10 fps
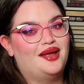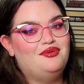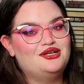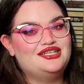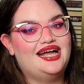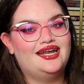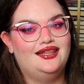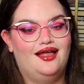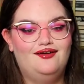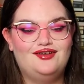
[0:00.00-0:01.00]
I personally kind
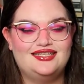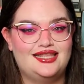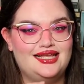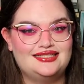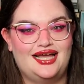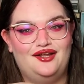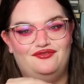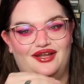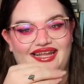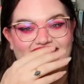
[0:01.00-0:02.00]
of love because I think it's kind of
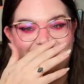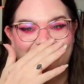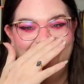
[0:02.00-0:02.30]
funny.